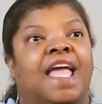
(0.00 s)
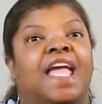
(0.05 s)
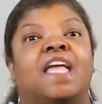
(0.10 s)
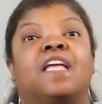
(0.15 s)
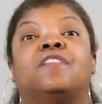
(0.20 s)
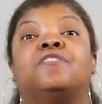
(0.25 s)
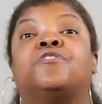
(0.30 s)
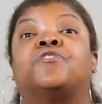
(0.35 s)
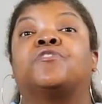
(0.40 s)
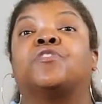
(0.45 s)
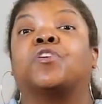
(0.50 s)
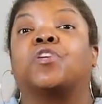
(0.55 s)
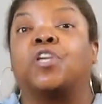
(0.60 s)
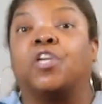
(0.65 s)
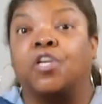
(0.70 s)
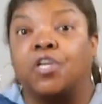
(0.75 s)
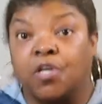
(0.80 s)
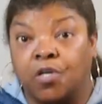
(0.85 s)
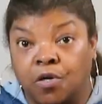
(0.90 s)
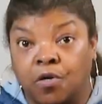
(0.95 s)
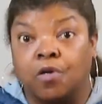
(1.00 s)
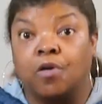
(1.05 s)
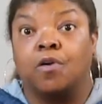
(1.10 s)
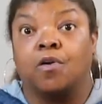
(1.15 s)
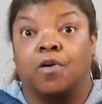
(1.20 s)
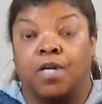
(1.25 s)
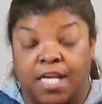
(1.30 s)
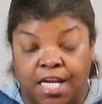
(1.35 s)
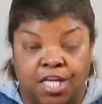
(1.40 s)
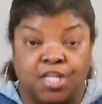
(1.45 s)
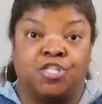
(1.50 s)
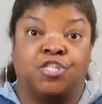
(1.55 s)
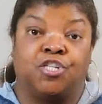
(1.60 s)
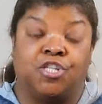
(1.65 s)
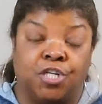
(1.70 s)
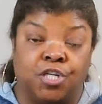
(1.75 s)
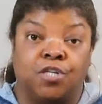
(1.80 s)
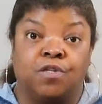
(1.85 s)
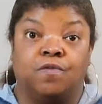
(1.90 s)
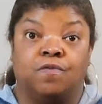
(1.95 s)
Insecure
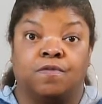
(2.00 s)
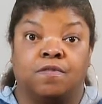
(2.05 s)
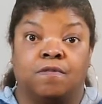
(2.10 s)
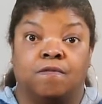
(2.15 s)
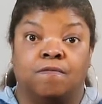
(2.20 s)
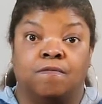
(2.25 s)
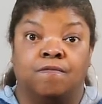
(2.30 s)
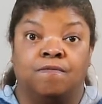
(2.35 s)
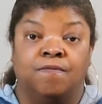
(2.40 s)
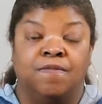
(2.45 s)
issues.